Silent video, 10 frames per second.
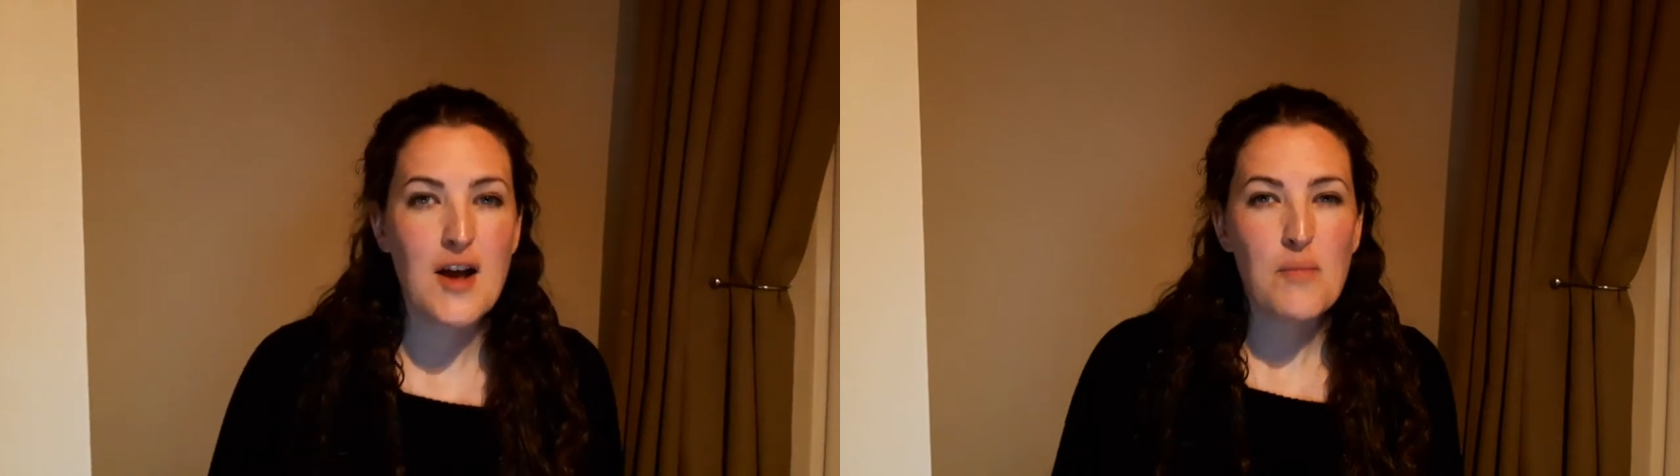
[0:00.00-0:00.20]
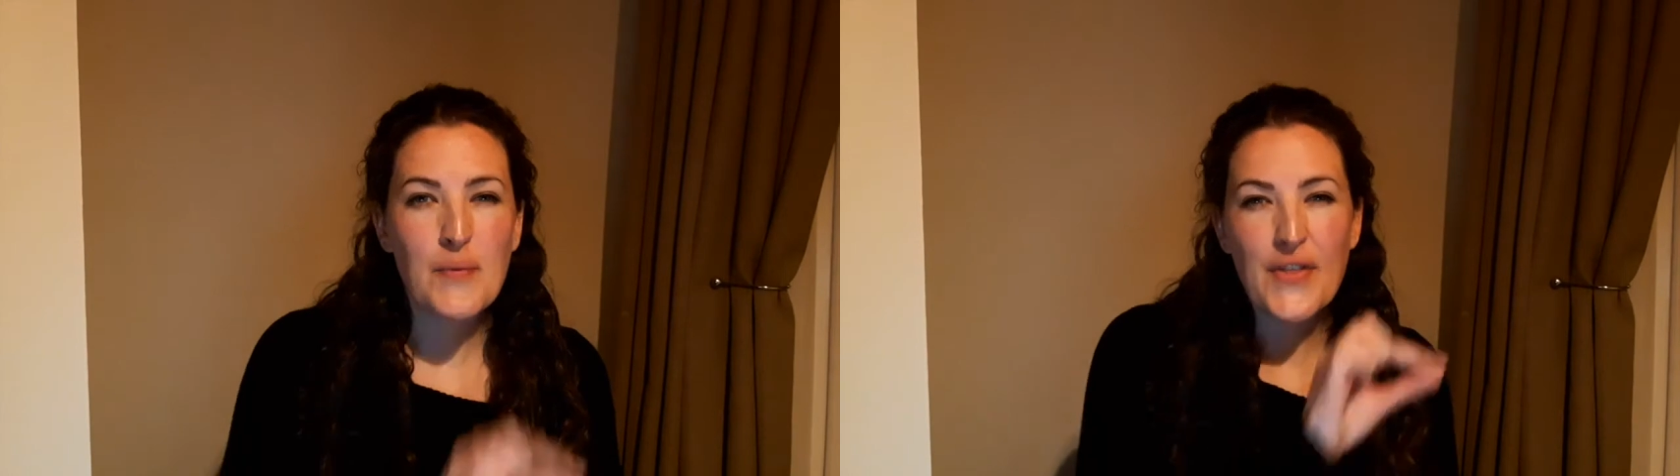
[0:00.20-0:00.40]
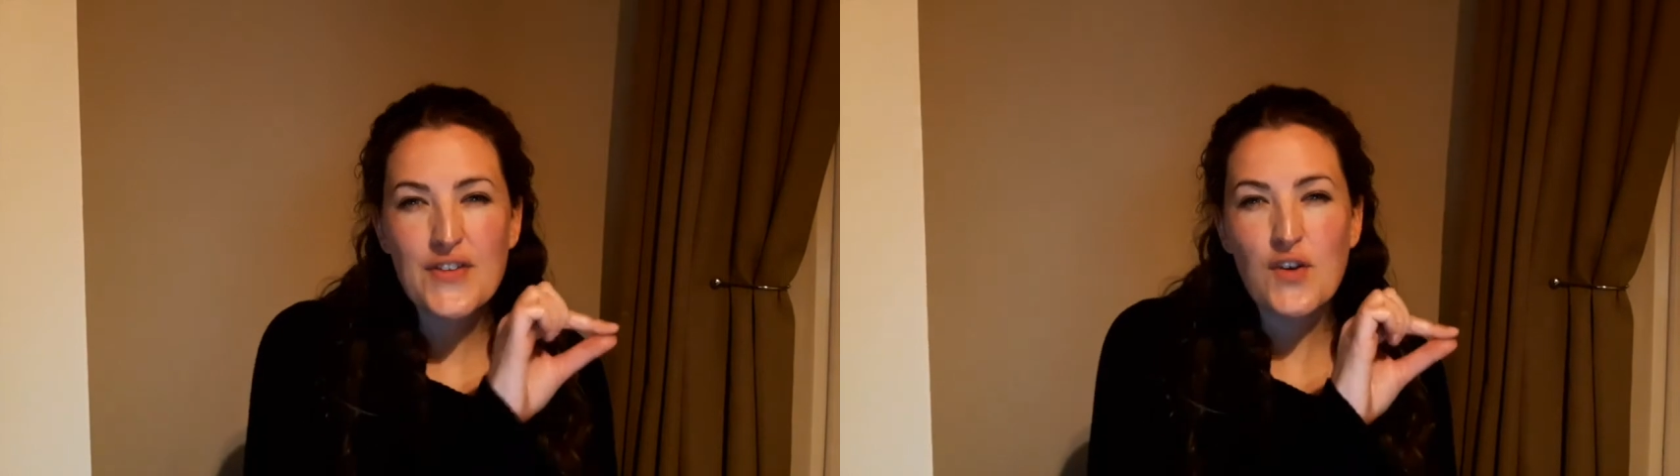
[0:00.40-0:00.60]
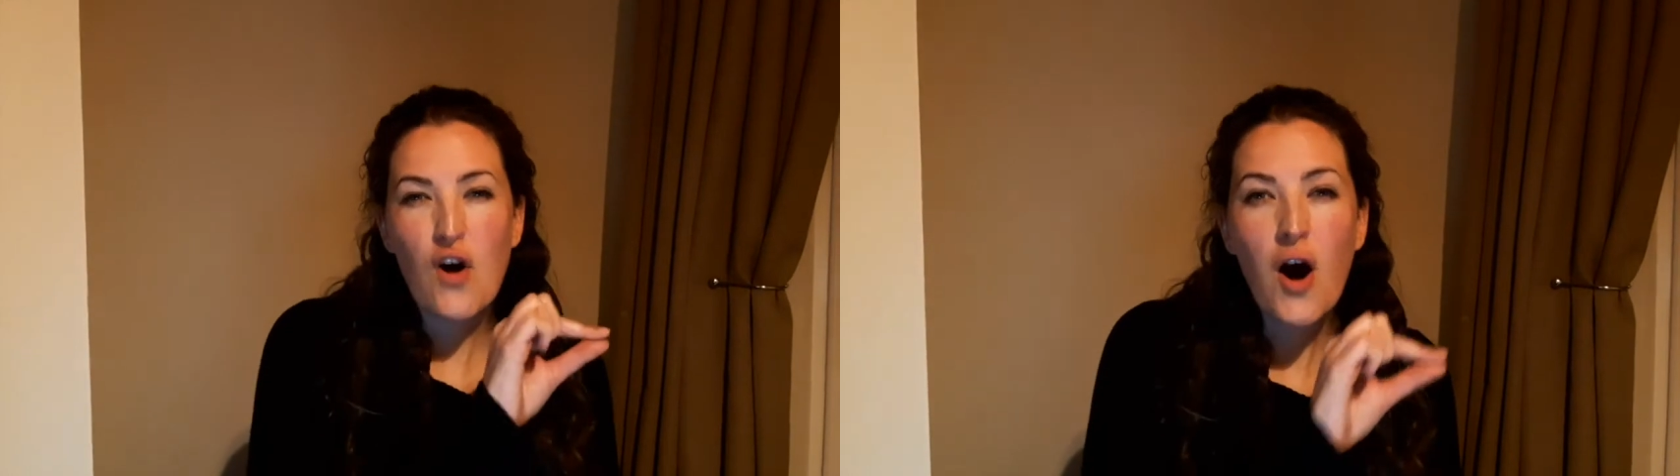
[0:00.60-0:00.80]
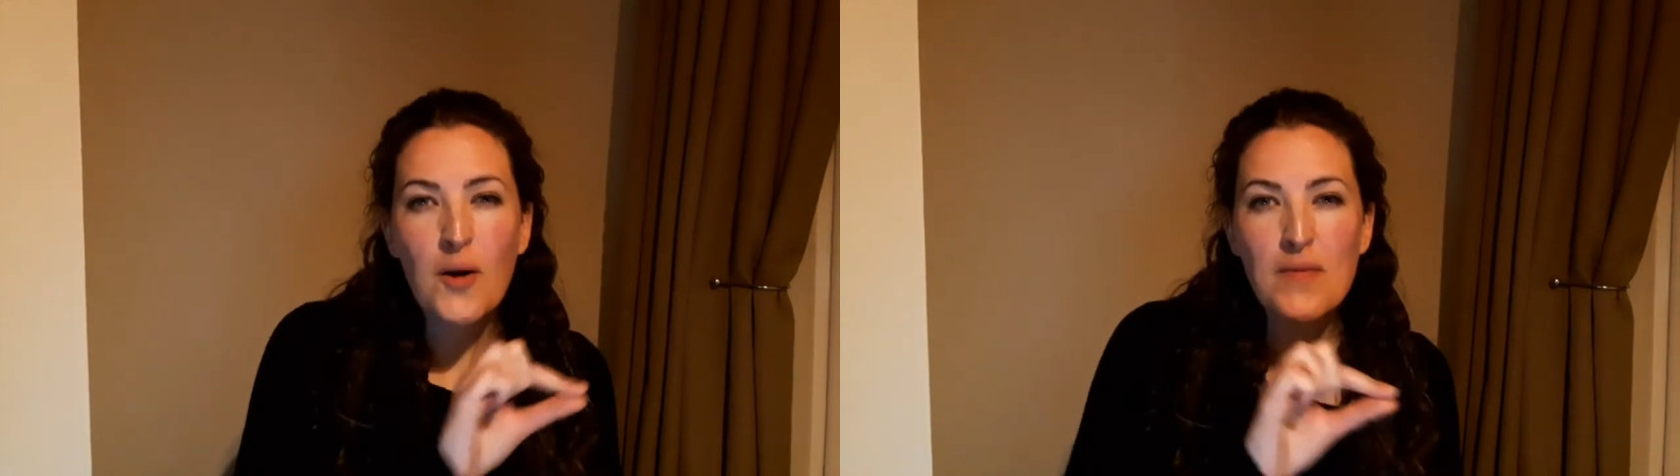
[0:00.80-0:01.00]
But there's a
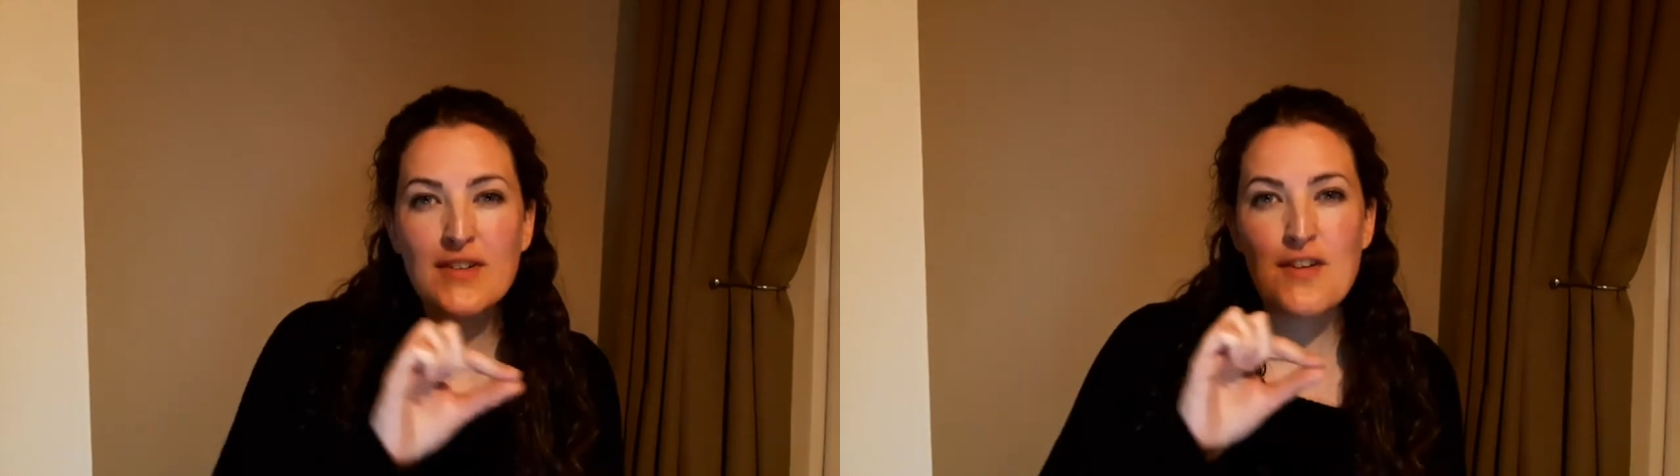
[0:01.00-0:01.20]
common